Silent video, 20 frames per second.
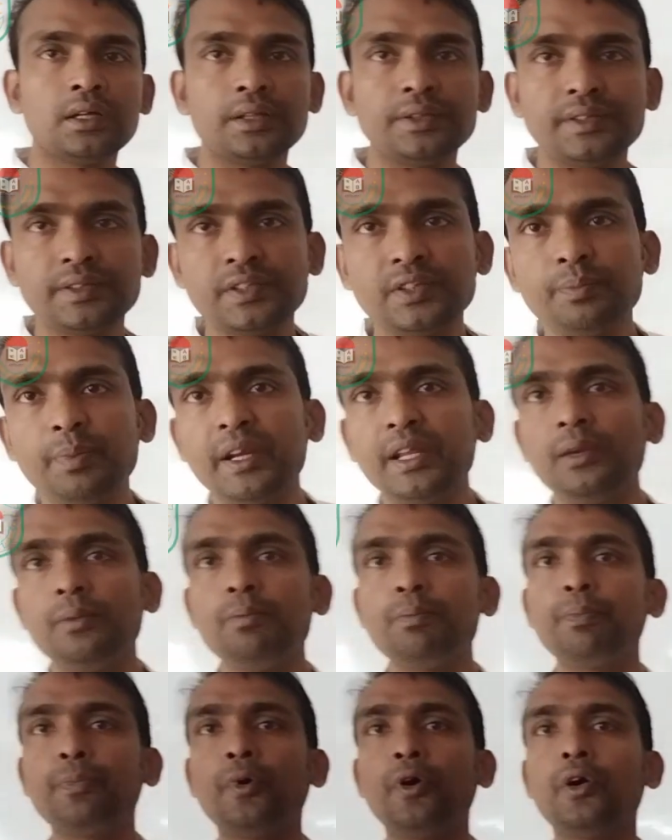This is
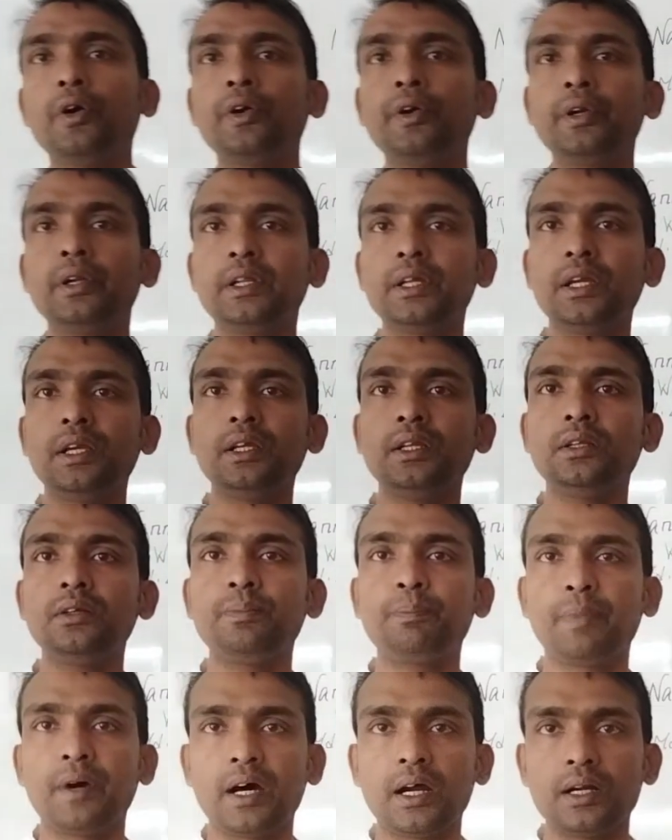very
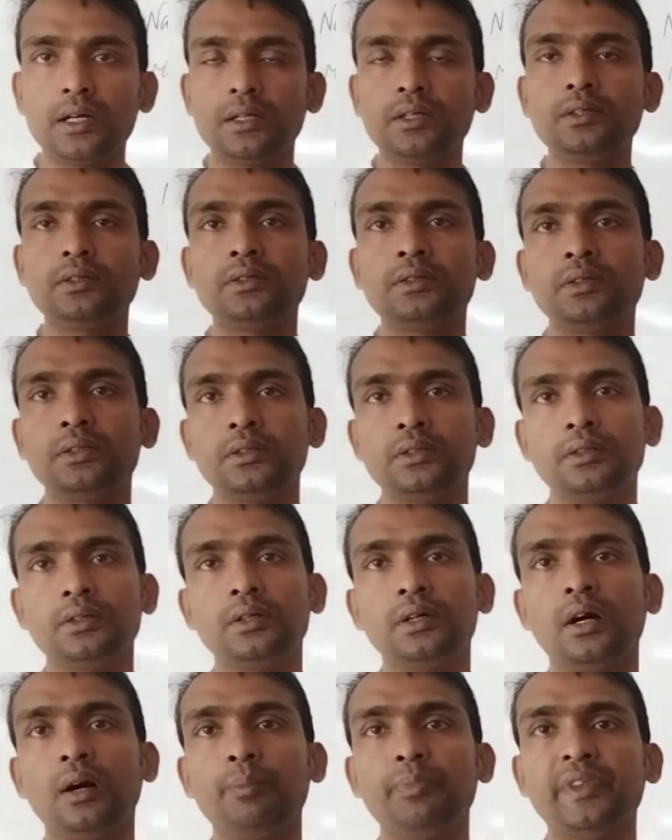important part
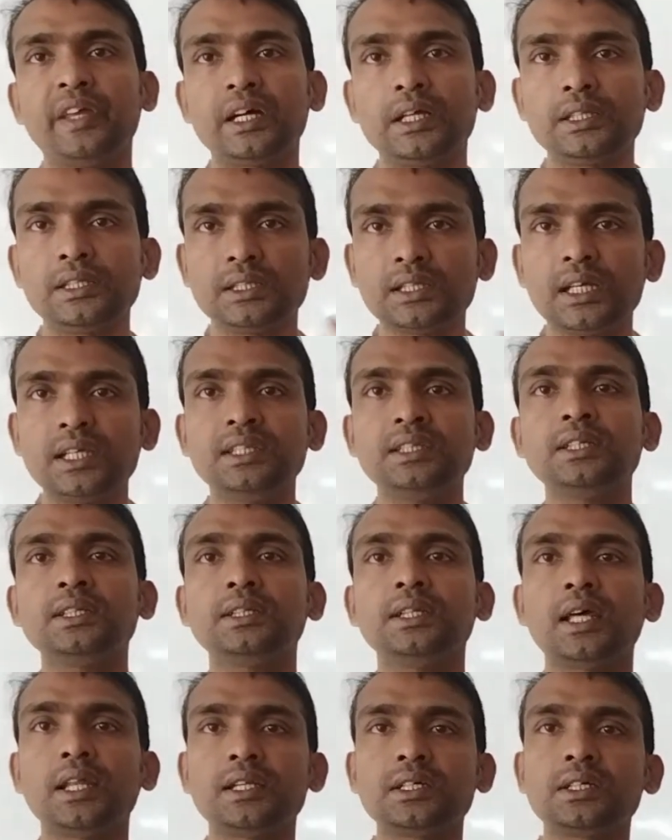of the
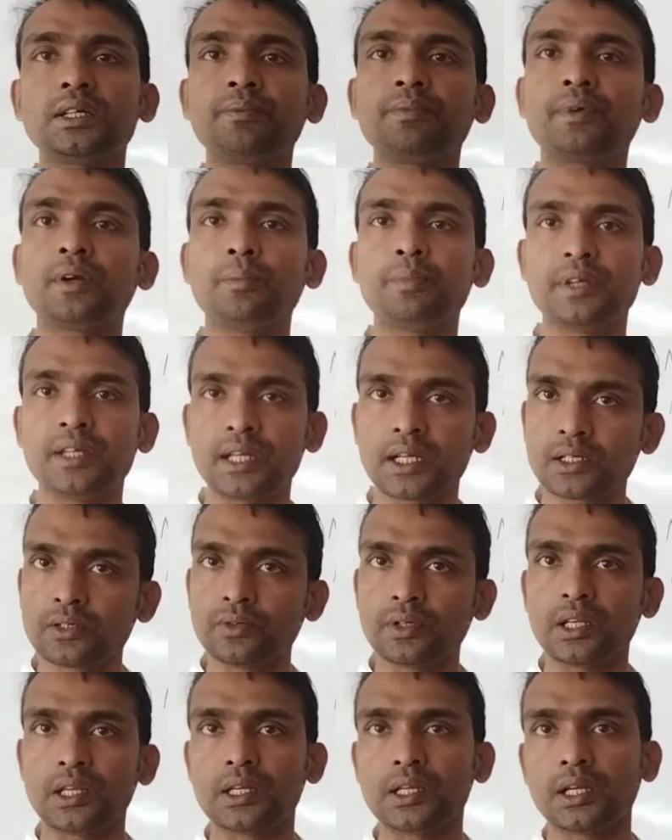changing narration from direct to
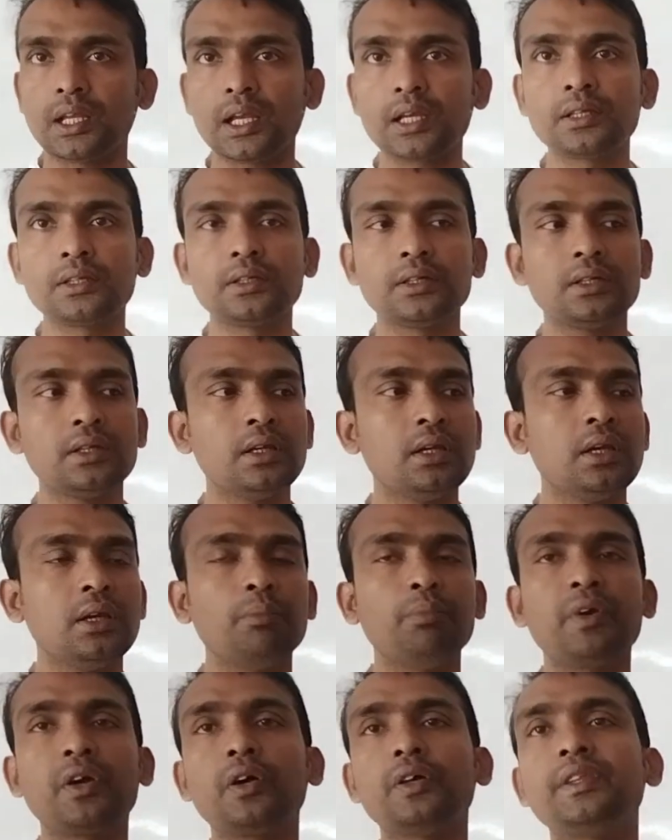indirect,
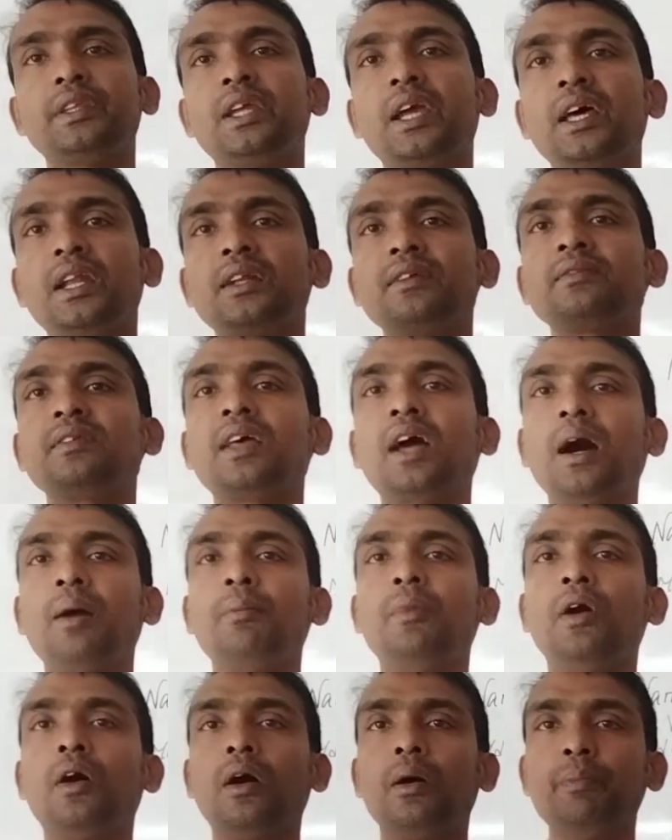because there are some
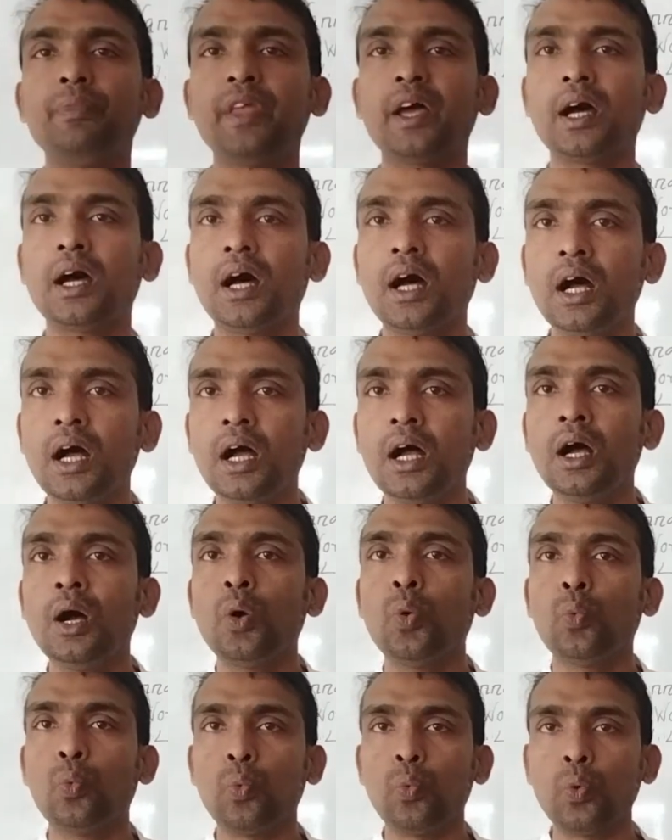of the
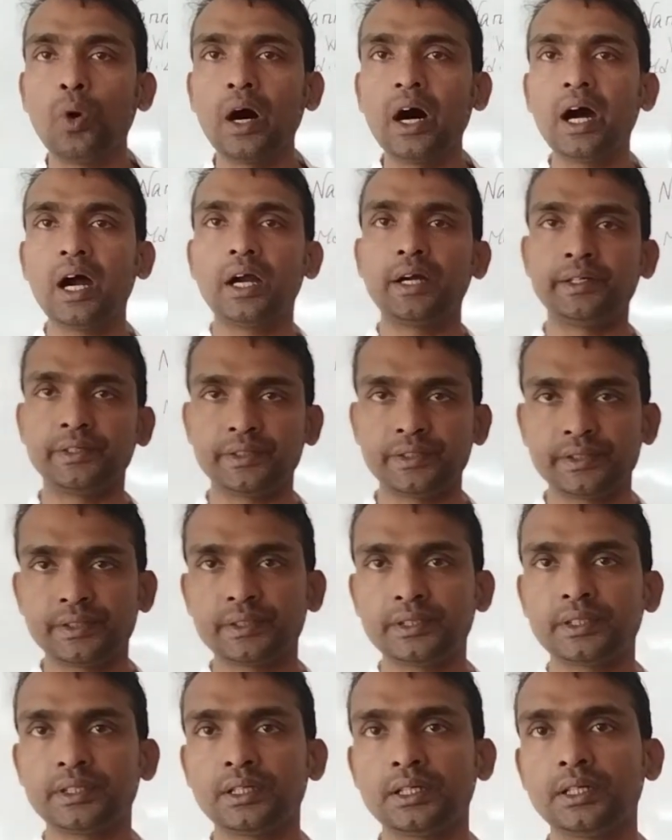words
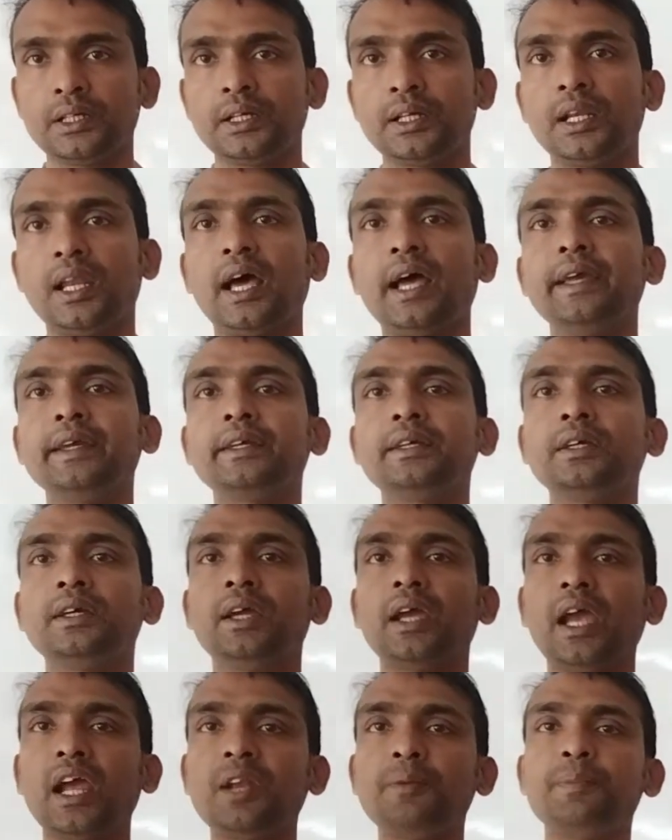like
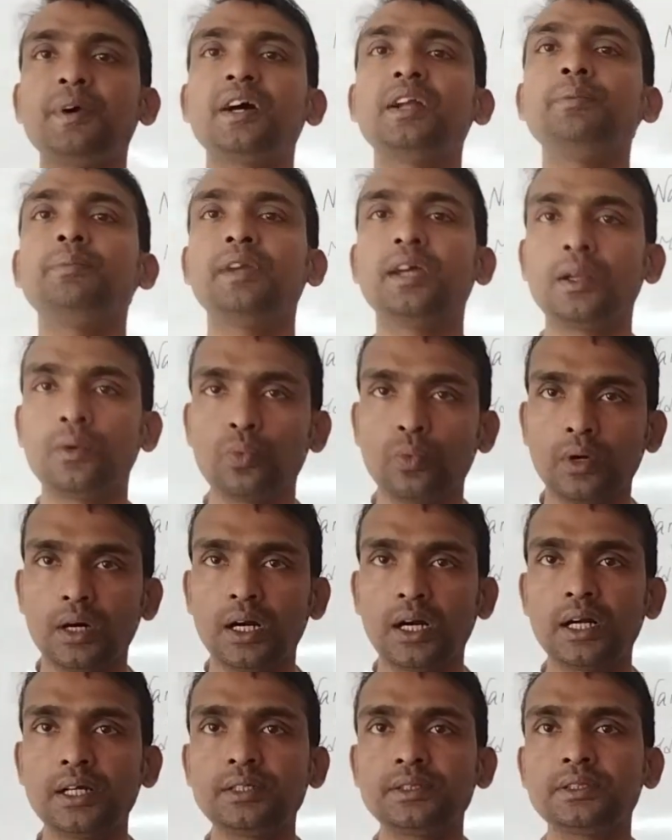adverbial
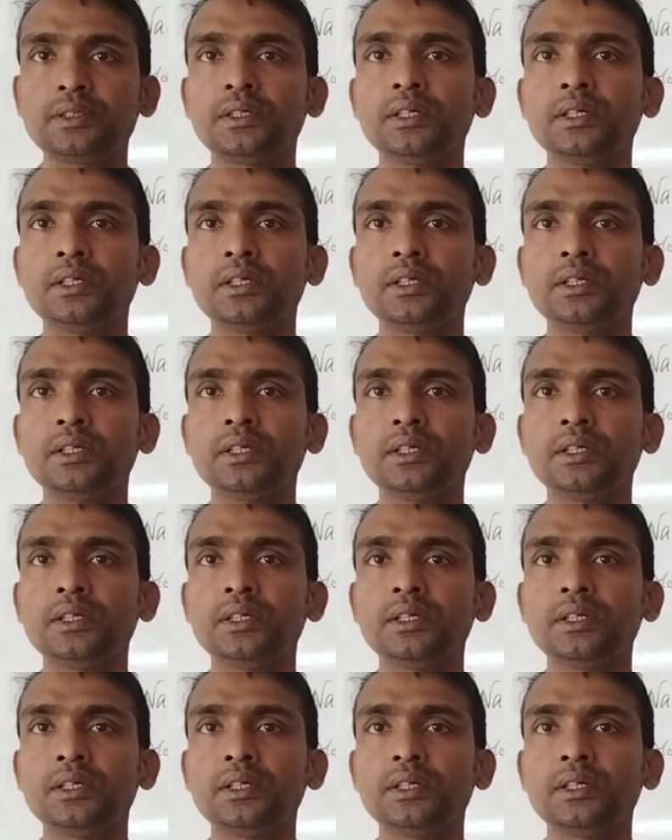words